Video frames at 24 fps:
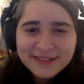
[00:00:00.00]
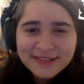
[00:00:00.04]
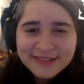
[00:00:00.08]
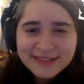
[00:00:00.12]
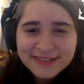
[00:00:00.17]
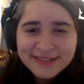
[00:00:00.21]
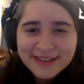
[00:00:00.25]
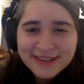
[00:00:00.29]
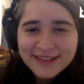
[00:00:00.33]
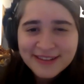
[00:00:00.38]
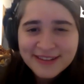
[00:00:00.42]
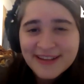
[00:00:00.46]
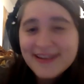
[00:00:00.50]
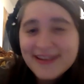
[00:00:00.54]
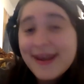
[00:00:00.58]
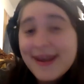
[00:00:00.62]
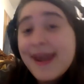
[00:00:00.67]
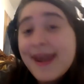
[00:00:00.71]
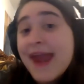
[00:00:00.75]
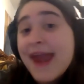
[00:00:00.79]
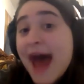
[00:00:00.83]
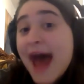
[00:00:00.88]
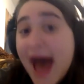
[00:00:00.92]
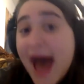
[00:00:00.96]
Like they
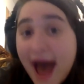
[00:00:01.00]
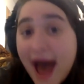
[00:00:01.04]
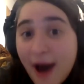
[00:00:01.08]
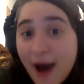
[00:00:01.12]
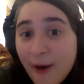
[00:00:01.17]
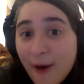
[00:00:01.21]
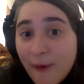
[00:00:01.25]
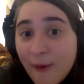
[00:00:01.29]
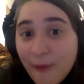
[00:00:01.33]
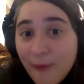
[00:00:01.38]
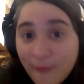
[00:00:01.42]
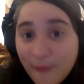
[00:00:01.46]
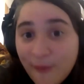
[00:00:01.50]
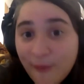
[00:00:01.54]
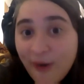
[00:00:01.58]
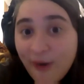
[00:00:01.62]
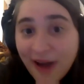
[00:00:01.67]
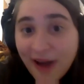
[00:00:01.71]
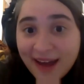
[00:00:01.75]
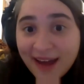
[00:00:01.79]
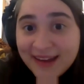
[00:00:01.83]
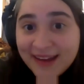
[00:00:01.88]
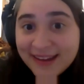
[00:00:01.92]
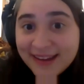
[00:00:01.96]
now
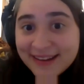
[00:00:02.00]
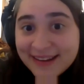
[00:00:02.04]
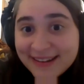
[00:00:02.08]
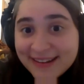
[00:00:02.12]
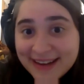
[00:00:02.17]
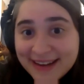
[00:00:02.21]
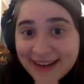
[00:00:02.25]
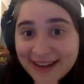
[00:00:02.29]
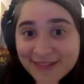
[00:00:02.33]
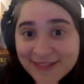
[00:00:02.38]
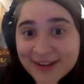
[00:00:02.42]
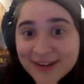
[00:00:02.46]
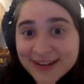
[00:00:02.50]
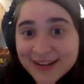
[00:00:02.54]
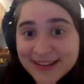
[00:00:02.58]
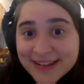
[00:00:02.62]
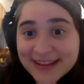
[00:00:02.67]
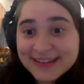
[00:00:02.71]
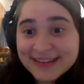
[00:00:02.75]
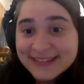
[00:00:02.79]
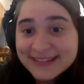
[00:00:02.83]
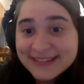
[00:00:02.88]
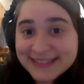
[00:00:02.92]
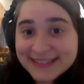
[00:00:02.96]
want
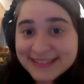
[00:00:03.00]
everything.